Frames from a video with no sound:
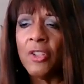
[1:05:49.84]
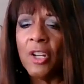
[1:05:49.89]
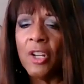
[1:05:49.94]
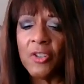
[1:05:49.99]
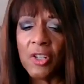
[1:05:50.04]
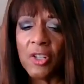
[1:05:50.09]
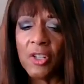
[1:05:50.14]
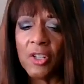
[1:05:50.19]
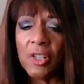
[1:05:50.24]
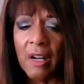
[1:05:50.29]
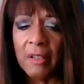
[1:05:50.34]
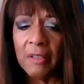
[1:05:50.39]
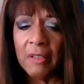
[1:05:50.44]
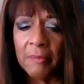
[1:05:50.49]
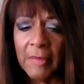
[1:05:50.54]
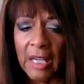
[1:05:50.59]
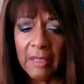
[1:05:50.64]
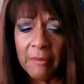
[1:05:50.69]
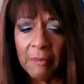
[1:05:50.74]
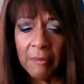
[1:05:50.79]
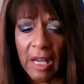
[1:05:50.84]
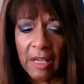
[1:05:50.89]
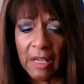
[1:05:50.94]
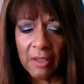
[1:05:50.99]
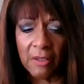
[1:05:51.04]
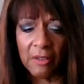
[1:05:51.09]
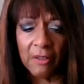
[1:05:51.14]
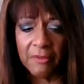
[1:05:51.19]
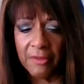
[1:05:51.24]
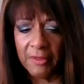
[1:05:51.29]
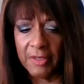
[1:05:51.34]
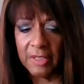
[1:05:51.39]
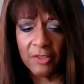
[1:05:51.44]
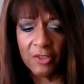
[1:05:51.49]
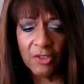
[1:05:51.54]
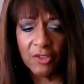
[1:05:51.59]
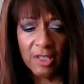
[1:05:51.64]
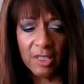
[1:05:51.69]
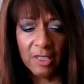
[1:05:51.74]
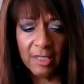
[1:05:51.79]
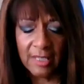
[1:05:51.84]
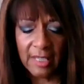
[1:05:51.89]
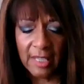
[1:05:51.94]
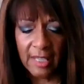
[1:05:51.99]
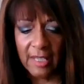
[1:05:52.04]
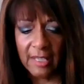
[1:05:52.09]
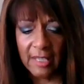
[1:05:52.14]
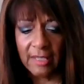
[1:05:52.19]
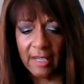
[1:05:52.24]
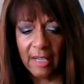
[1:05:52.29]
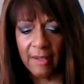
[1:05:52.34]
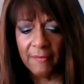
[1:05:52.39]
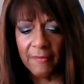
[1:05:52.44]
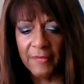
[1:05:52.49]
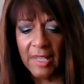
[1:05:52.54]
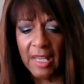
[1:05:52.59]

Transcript: Judge Clark, my girlfriend, she said,